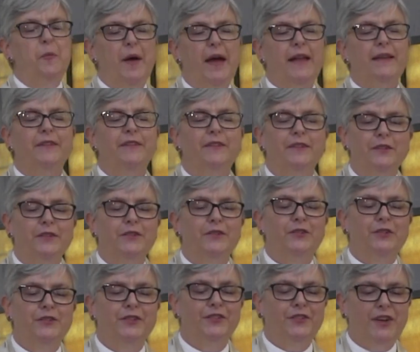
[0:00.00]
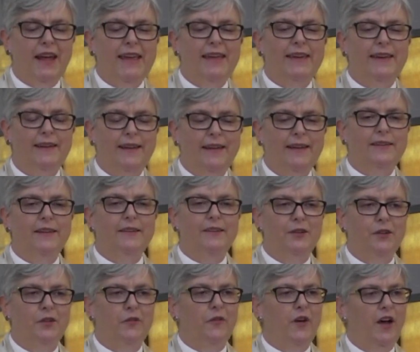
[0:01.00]
but to stay
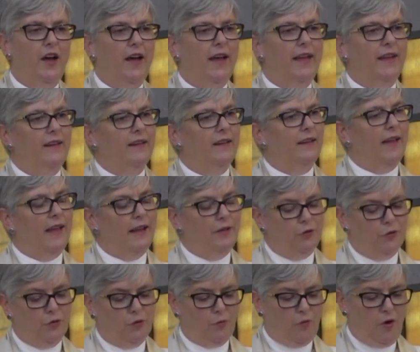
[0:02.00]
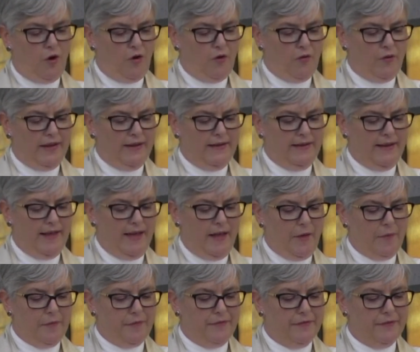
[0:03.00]
connected to the vine and to grow in
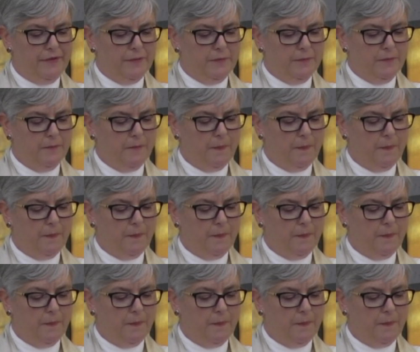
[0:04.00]
love.